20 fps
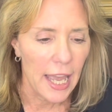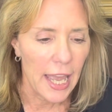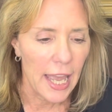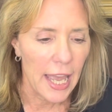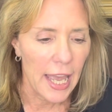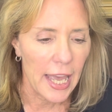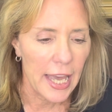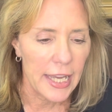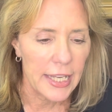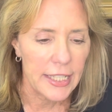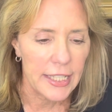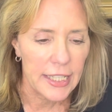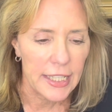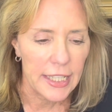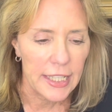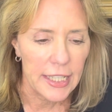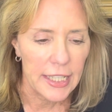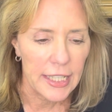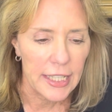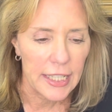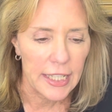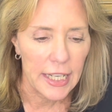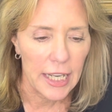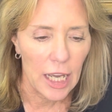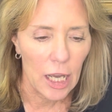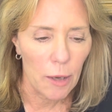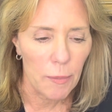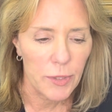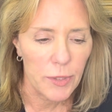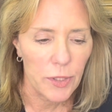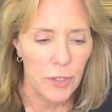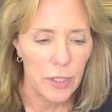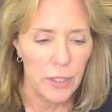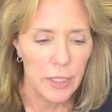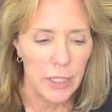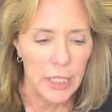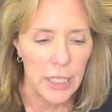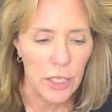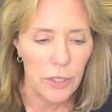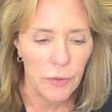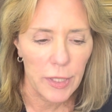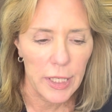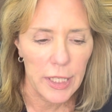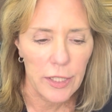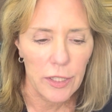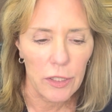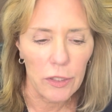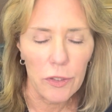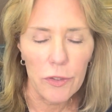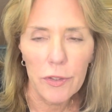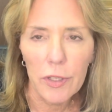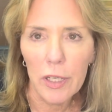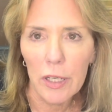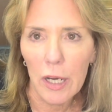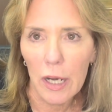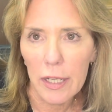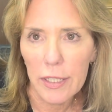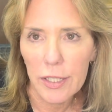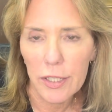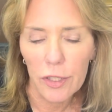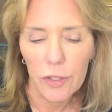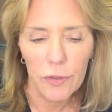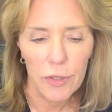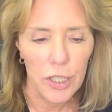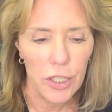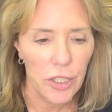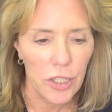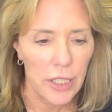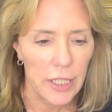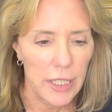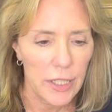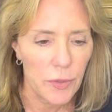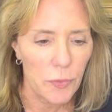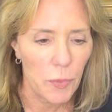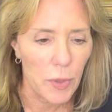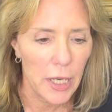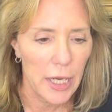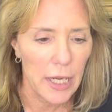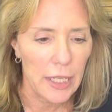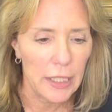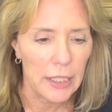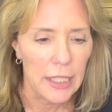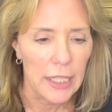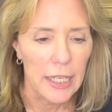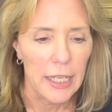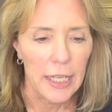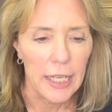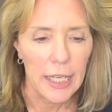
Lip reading: and it helps decrease glucagon secretion as well.